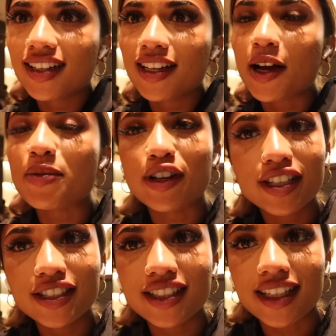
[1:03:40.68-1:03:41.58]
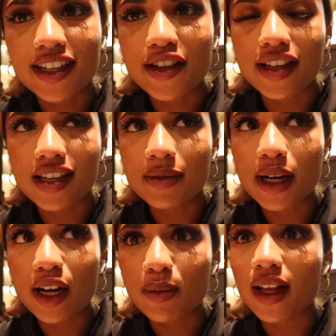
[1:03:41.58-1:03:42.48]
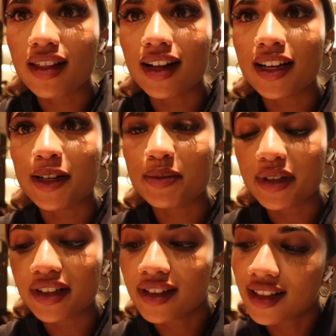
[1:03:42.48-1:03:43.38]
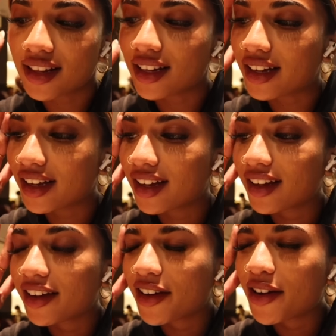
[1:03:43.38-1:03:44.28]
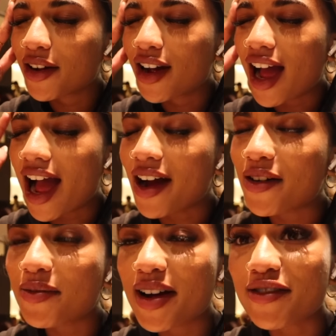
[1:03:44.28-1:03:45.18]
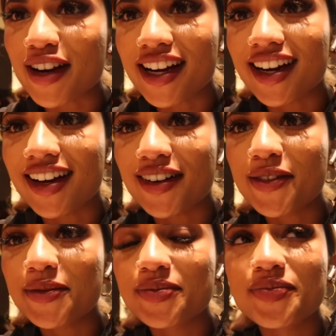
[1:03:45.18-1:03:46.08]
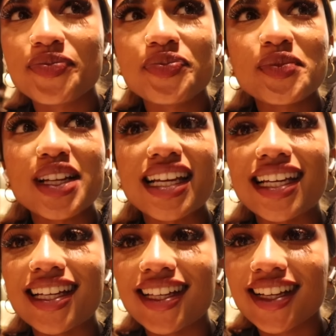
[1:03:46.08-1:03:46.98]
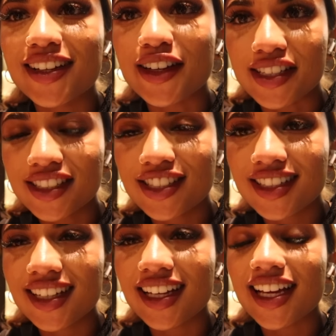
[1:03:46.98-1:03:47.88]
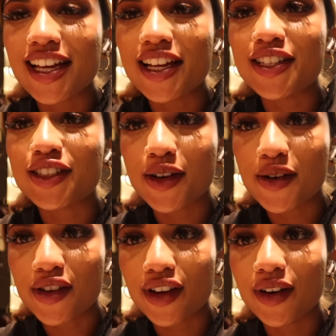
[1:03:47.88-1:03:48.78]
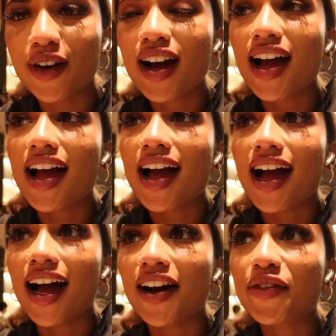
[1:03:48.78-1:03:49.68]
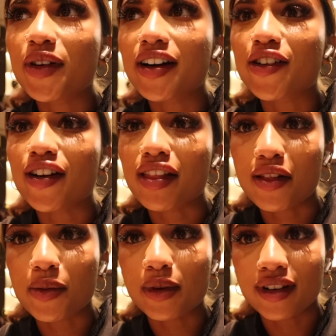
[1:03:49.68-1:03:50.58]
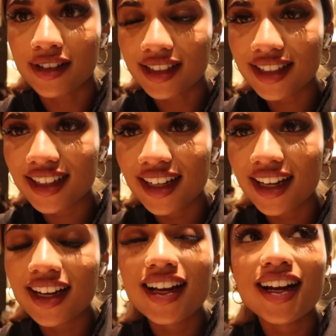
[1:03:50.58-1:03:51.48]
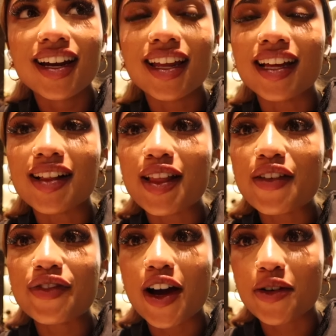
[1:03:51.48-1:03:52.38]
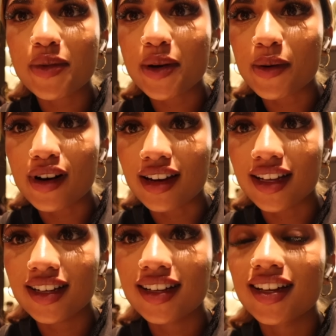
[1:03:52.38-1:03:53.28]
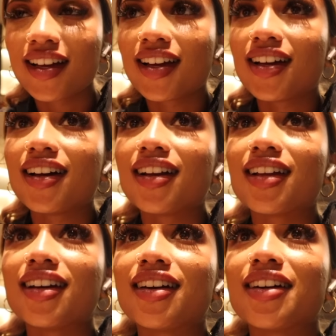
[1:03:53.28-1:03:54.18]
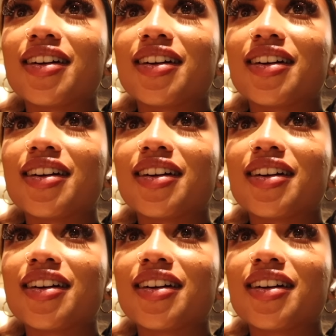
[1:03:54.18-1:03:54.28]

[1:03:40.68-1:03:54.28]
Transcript: Like, I'm literally just sitting here thinking about how blessed I am. Because, like, how am I right now eating lunch in Tokyo, halfway across the world? Like, they found my wallet. Like,